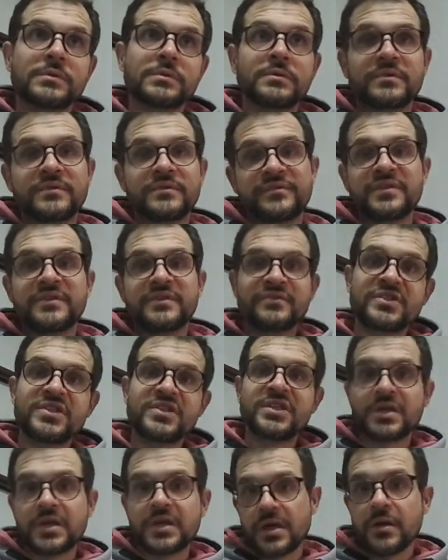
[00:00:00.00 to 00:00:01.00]

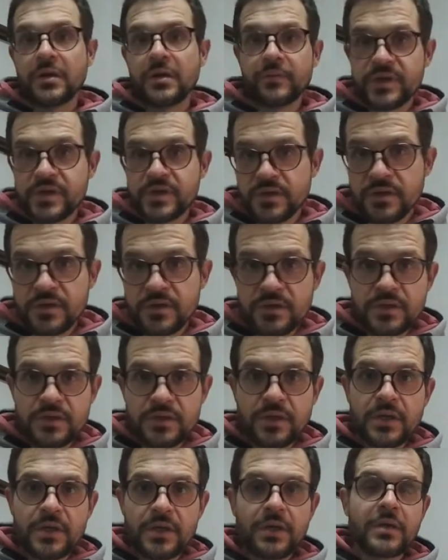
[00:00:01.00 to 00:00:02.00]
50 kilometers,
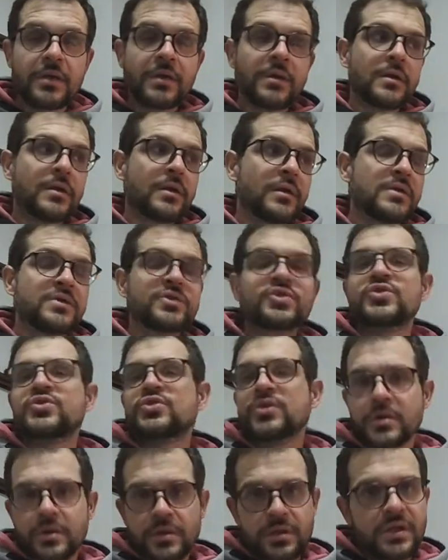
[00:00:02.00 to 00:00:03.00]

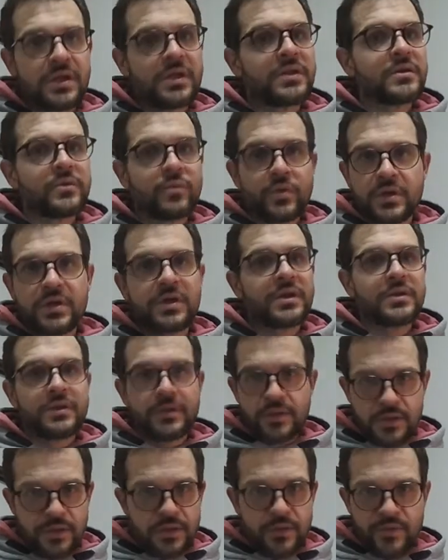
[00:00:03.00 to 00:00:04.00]
certainly under 100
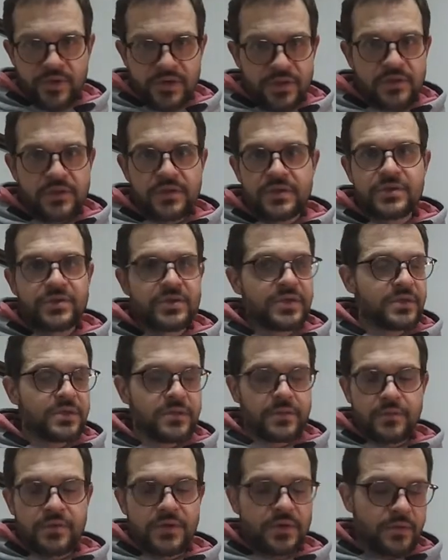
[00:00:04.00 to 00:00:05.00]
kilometers, just
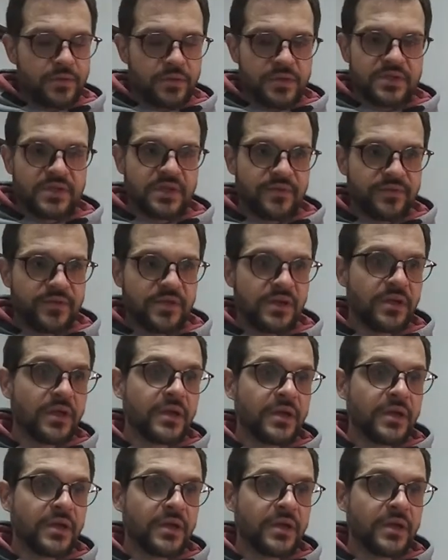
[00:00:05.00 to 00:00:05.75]
to be on the safe side.